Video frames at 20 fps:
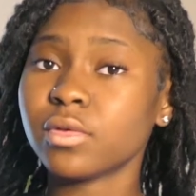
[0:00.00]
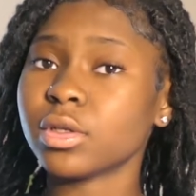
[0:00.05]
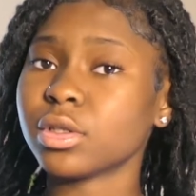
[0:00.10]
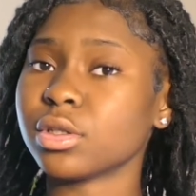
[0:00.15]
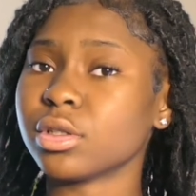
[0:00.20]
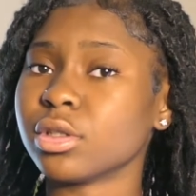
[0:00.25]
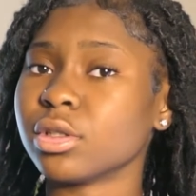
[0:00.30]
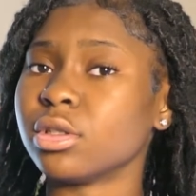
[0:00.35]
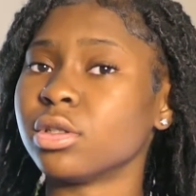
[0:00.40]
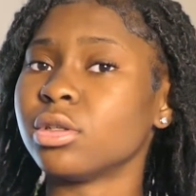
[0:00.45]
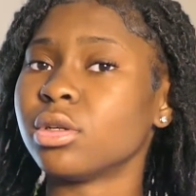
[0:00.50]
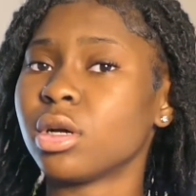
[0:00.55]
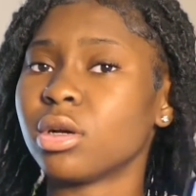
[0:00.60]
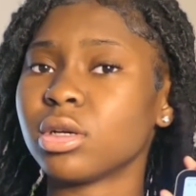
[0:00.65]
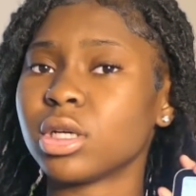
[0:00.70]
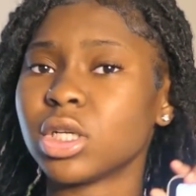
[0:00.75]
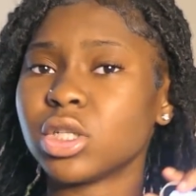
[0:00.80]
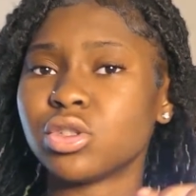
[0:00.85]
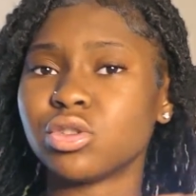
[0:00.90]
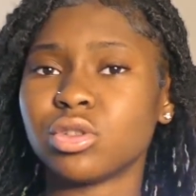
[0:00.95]
You know,
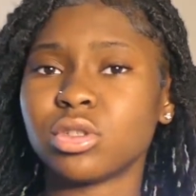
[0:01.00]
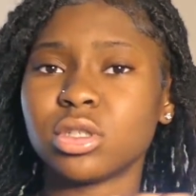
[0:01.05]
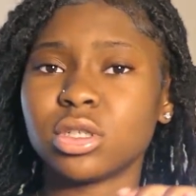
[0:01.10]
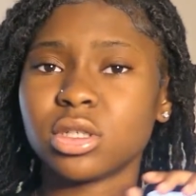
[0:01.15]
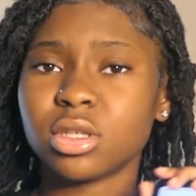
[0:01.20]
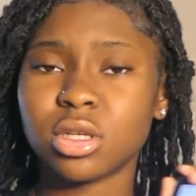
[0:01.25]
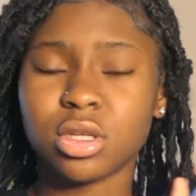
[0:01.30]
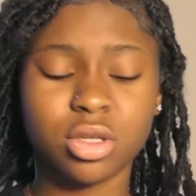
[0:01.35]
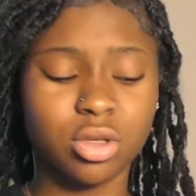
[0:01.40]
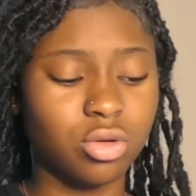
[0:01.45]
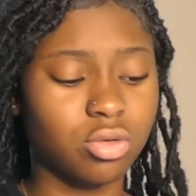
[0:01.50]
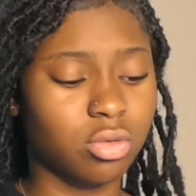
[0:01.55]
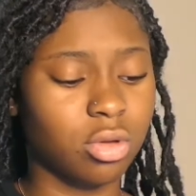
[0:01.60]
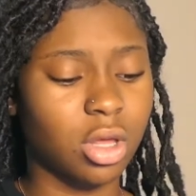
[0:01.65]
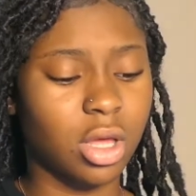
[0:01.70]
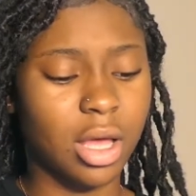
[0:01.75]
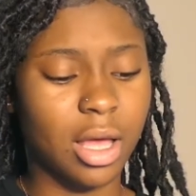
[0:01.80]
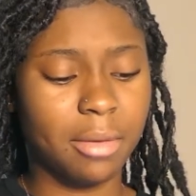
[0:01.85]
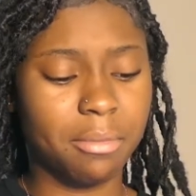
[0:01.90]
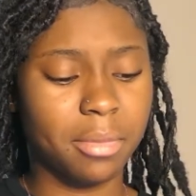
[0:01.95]
get you a little cute
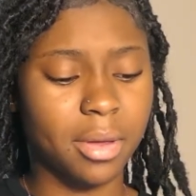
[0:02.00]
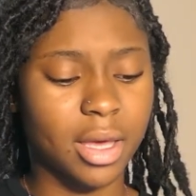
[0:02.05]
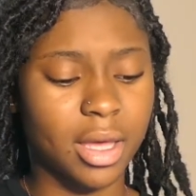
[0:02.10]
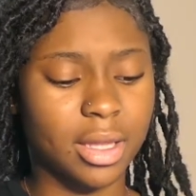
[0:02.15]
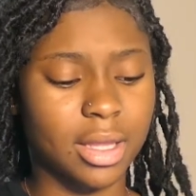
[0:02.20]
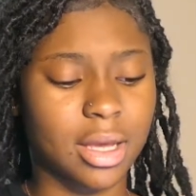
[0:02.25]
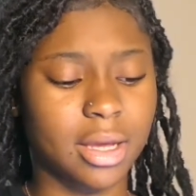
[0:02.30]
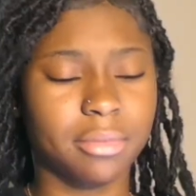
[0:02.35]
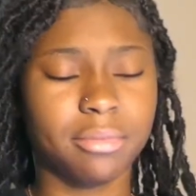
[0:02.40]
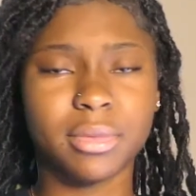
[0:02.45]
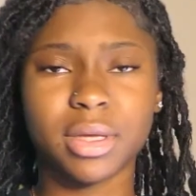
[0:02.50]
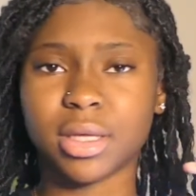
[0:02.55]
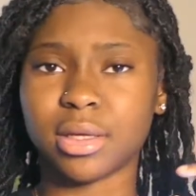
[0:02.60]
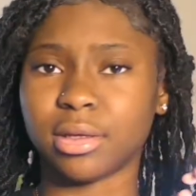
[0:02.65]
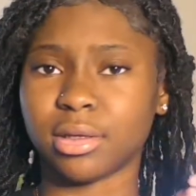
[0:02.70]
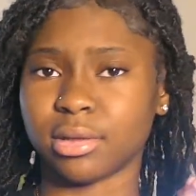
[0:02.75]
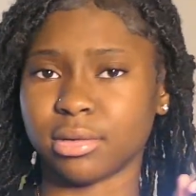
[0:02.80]
little iPad like me.